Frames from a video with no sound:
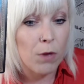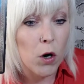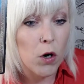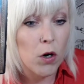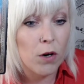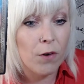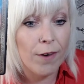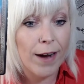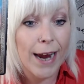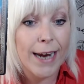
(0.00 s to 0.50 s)
more
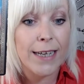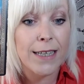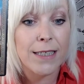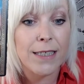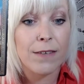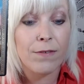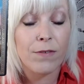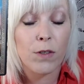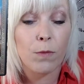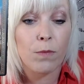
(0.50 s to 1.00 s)

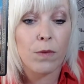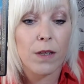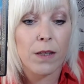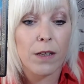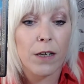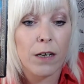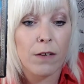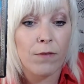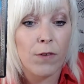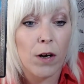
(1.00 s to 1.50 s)
creative, something
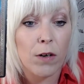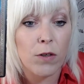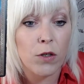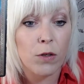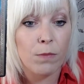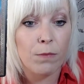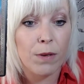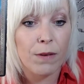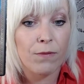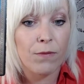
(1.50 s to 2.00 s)
that you've not
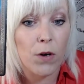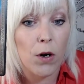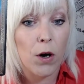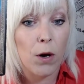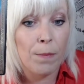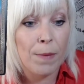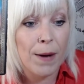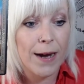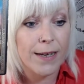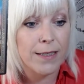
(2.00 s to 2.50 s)
done
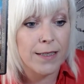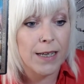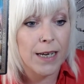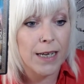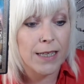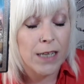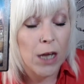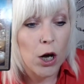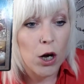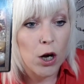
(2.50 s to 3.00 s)
before,
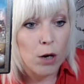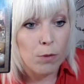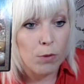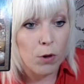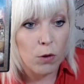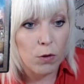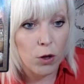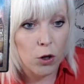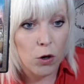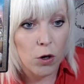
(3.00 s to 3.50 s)
Pisces.
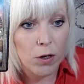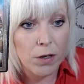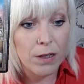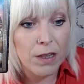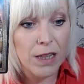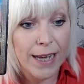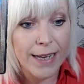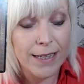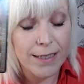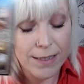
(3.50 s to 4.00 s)
But look,
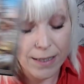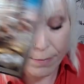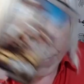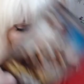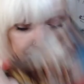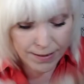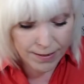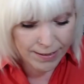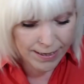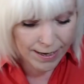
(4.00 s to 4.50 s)
legacy
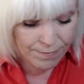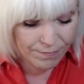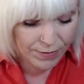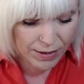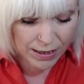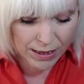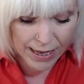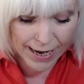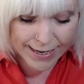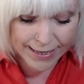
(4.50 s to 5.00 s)
building,
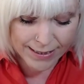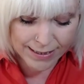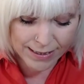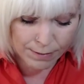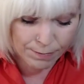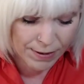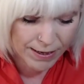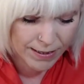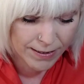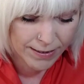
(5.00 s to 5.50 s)

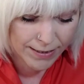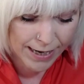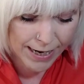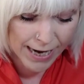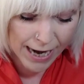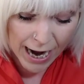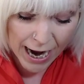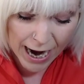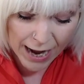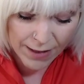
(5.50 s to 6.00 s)

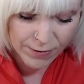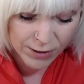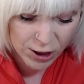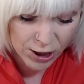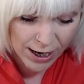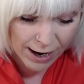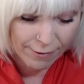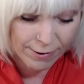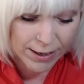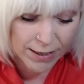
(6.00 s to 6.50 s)
and the
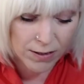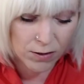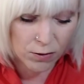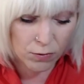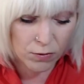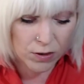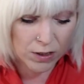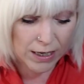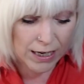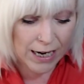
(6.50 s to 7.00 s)
chariot's
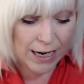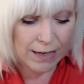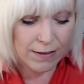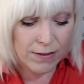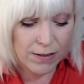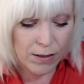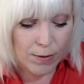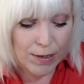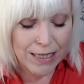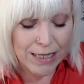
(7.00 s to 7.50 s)
underneath.
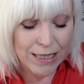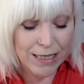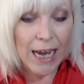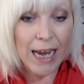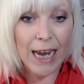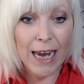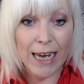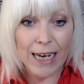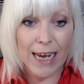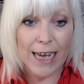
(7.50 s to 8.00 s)
So
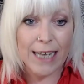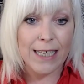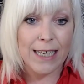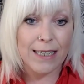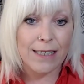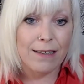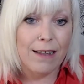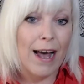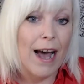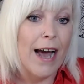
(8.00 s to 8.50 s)

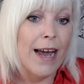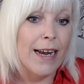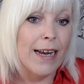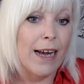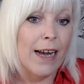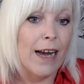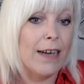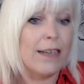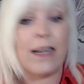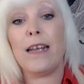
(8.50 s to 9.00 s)
it's
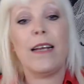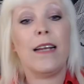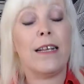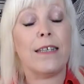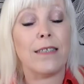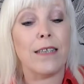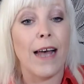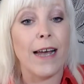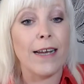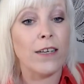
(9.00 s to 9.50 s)
like
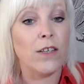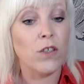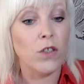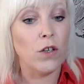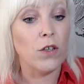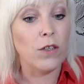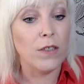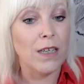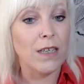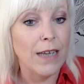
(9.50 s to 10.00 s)
as
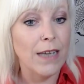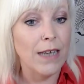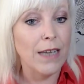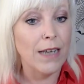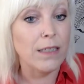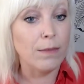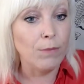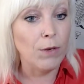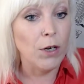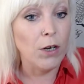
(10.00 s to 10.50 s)
soon as this
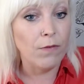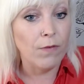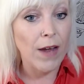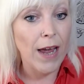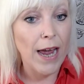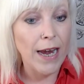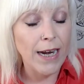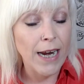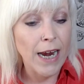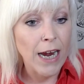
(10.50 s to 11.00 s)
gets
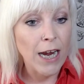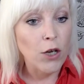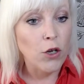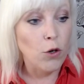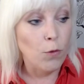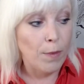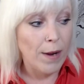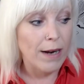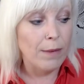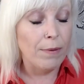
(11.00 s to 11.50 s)
moving,
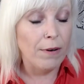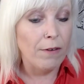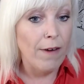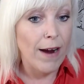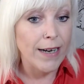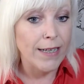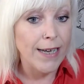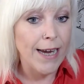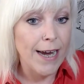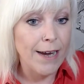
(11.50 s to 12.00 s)
you better be
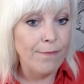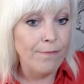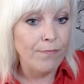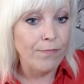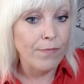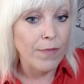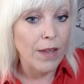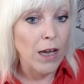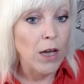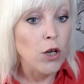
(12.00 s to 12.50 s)
ready.
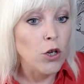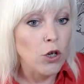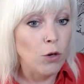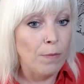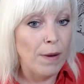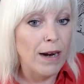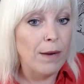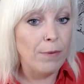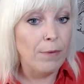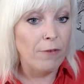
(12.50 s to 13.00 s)
You
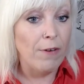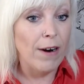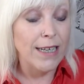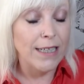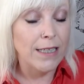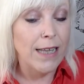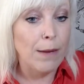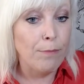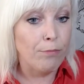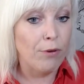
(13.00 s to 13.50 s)
better be ready.
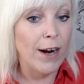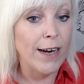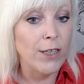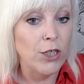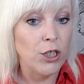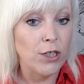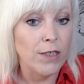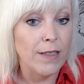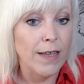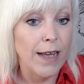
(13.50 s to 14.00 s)
It's like brace